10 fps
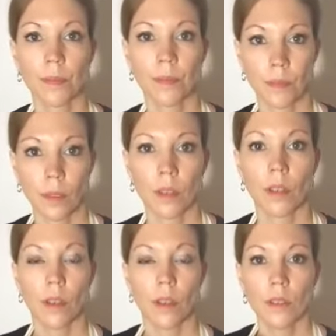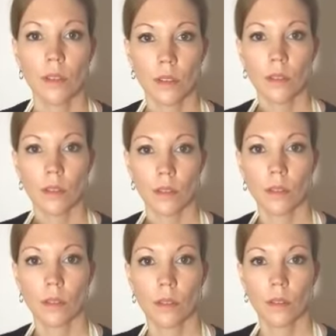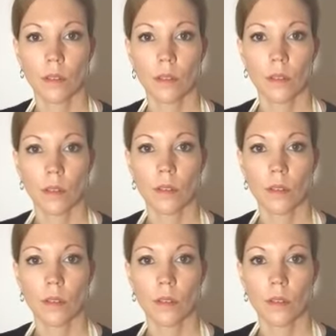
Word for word: Okay. Probably need to add a little more water in this thing.